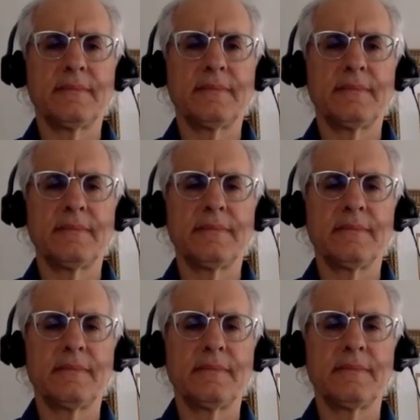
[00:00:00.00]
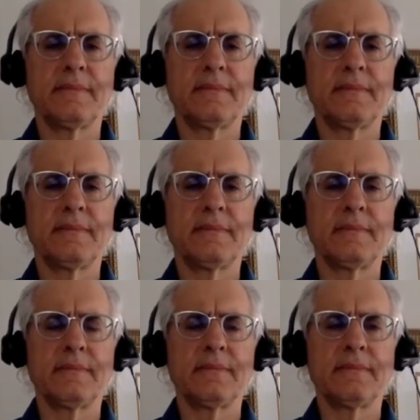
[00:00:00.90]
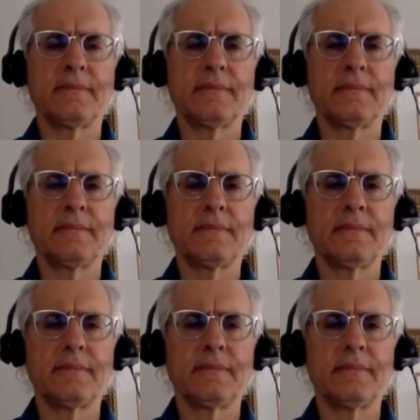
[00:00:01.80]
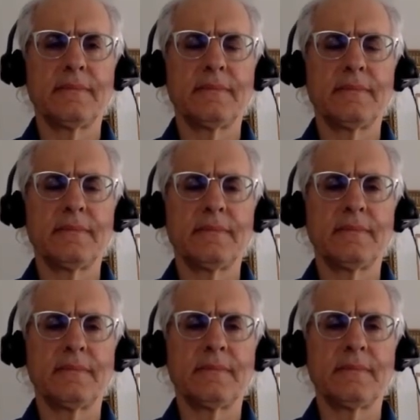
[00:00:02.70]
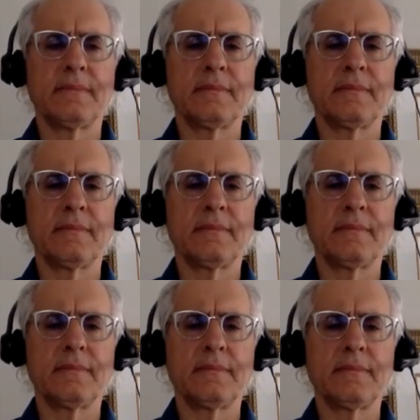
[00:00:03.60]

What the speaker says: No words are spoken by the person on screen.